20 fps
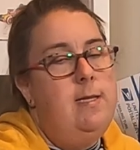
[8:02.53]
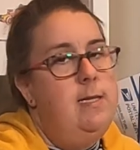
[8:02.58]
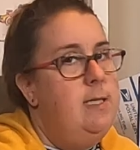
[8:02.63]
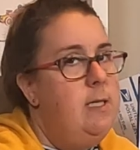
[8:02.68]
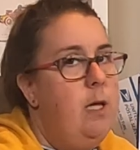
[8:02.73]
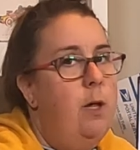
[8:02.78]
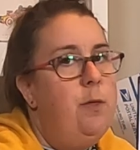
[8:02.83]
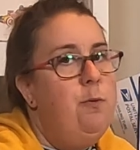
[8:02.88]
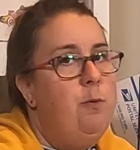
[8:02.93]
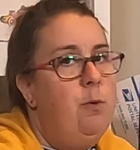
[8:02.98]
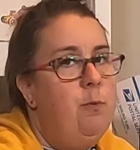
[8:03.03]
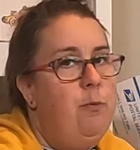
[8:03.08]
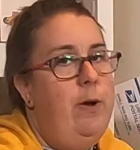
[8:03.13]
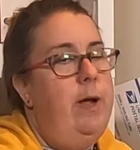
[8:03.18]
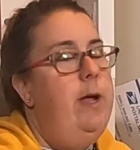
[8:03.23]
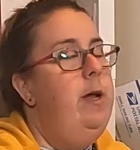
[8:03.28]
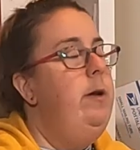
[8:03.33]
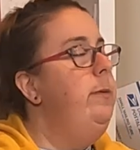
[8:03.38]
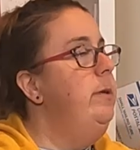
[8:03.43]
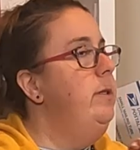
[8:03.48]
The sell-through
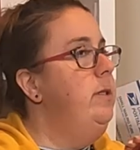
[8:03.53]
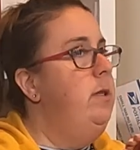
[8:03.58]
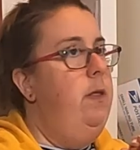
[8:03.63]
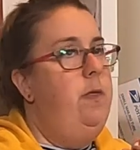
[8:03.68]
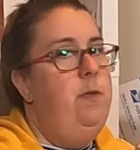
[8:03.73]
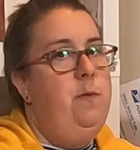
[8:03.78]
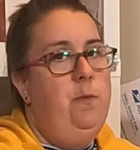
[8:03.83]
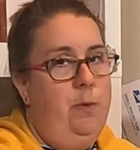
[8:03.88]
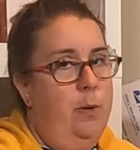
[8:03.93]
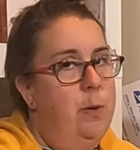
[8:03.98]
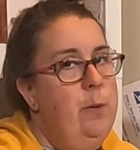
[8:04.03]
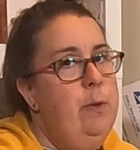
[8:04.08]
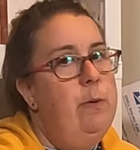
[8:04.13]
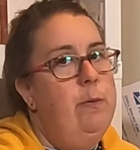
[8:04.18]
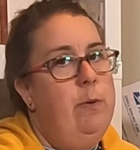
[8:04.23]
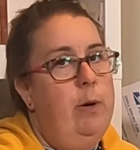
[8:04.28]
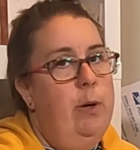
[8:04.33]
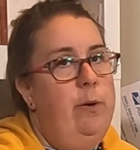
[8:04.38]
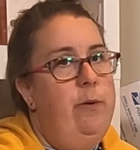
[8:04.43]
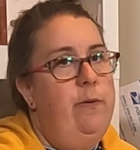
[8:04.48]
rate was through
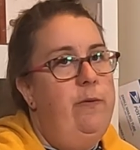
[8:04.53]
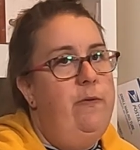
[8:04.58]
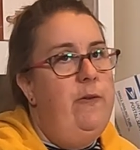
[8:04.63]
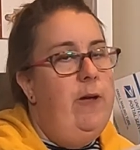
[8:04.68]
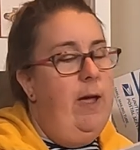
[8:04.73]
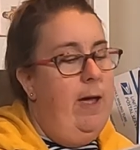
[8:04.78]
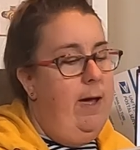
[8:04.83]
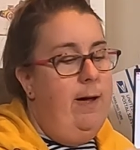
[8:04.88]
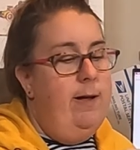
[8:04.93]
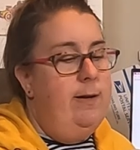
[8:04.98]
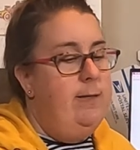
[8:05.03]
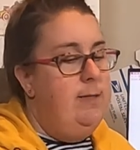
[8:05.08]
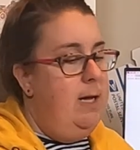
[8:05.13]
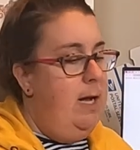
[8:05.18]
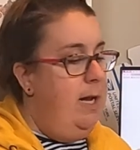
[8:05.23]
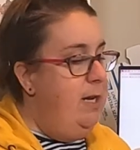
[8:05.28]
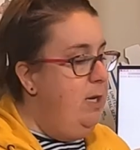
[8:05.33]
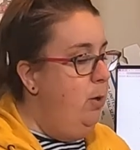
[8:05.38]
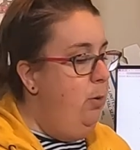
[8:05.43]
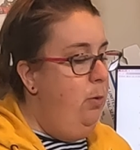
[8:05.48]
the roof, and
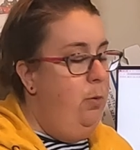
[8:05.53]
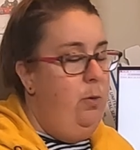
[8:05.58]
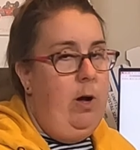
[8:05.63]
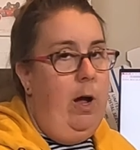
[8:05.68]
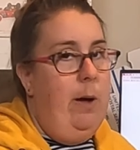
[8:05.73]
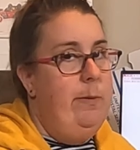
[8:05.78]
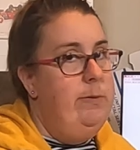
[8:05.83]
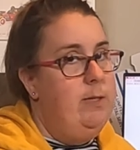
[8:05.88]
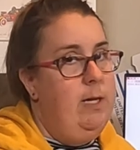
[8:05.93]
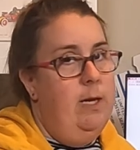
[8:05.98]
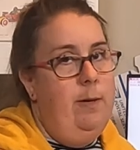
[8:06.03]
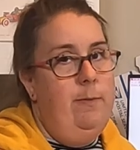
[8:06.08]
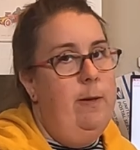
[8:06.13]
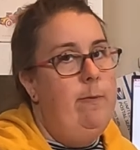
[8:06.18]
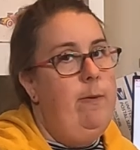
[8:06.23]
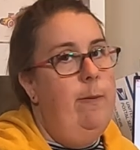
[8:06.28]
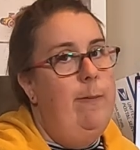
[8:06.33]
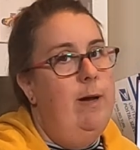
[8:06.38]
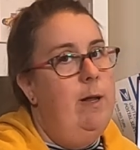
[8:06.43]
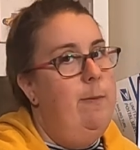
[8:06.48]
I knew I was going to
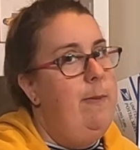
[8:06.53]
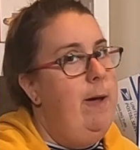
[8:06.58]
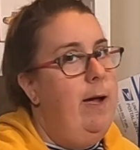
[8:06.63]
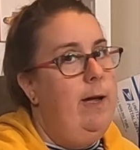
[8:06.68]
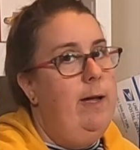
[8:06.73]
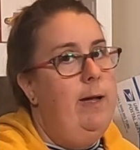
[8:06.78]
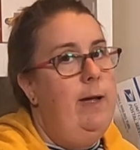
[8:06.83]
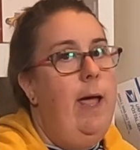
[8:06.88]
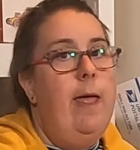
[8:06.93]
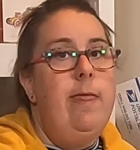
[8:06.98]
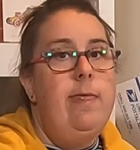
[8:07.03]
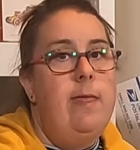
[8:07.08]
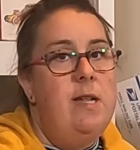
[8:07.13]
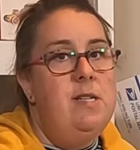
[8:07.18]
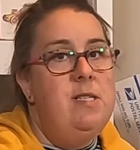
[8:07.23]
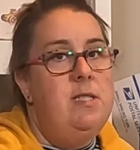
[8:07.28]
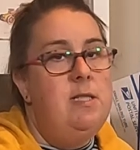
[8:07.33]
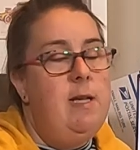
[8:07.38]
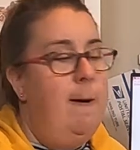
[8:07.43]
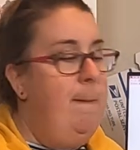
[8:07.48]
make my money back and
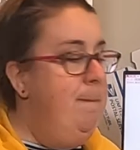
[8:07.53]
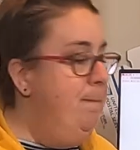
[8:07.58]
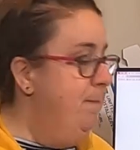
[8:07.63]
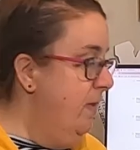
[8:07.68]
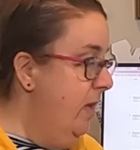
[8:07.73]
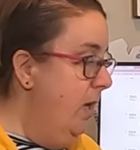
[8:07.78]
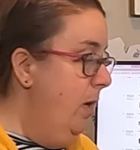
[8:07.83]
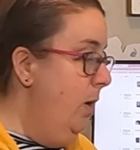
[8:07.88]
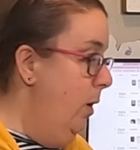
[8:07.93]
then some